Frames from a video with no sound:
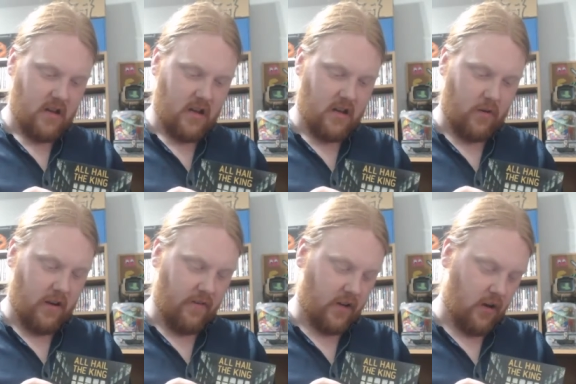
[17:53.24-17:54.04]
And
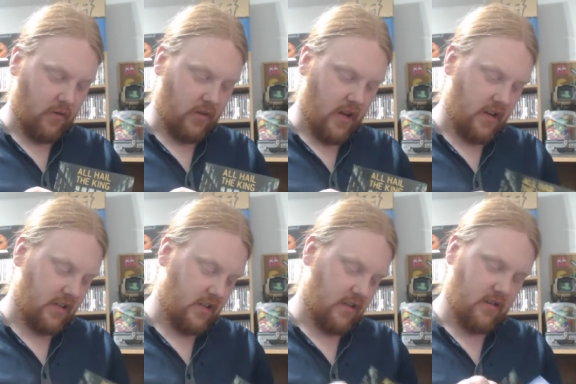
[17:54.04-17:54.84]
whatever code that
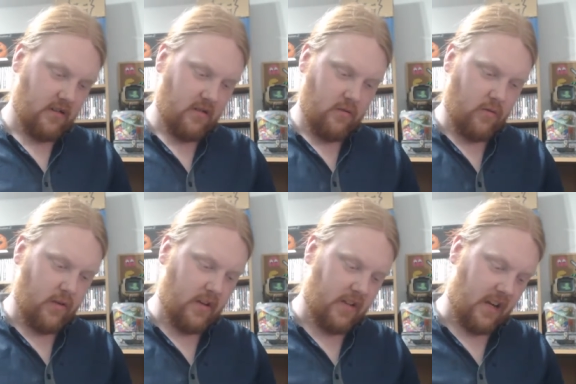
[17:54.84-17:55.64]
is. Ooh,
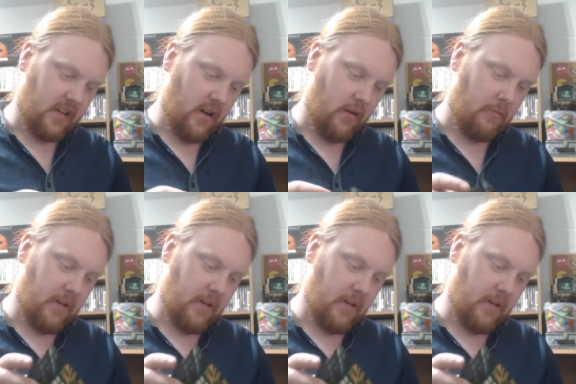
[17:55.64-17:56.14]
what is that? It's a code.